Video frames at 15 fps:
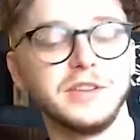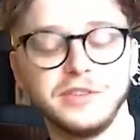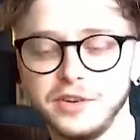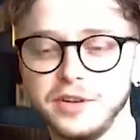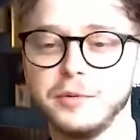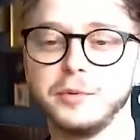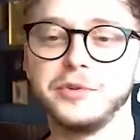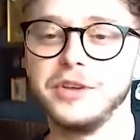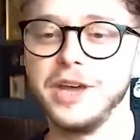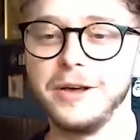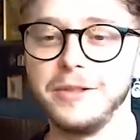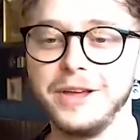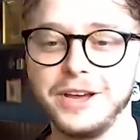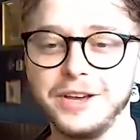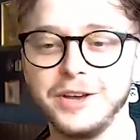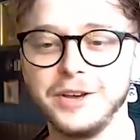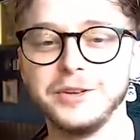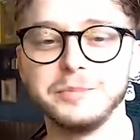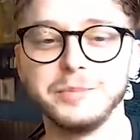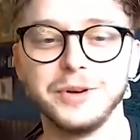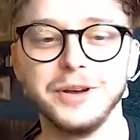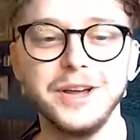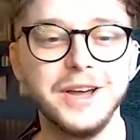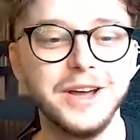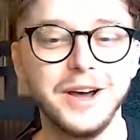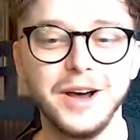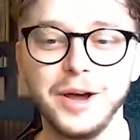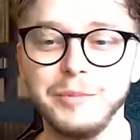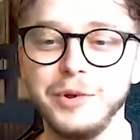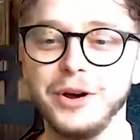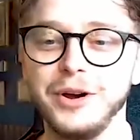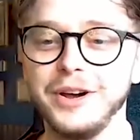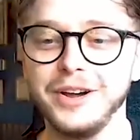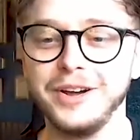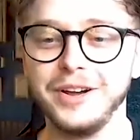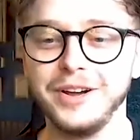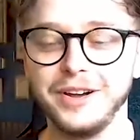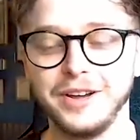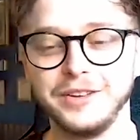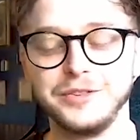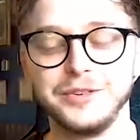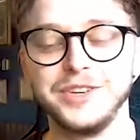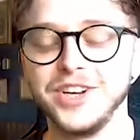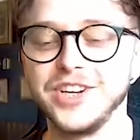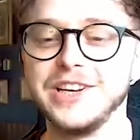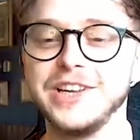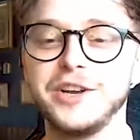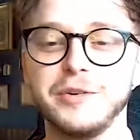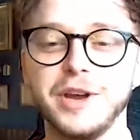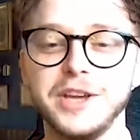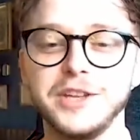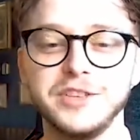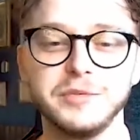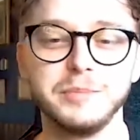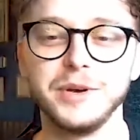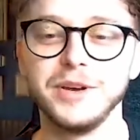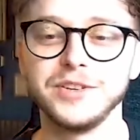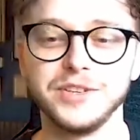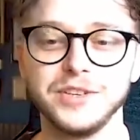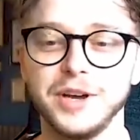So we'll see how that goes. But I'm not a, a, traditionally creative person.